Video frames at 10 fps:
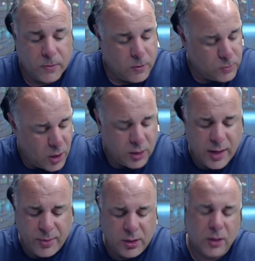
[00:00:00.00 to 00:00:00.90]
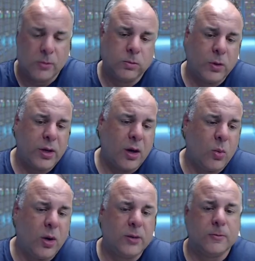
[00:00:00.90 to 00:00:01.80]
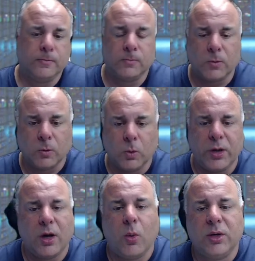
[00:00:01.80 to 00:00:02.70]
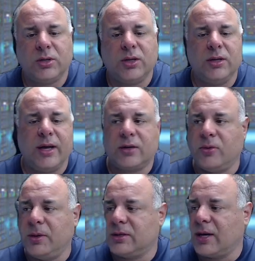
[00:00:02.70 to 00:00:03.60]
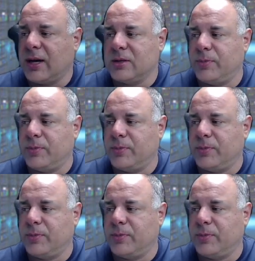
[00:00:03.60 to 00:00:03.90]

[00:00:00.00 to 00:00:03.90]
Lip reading: Y'all let me know. What do y'all want? What do y'all want to see next from these guys?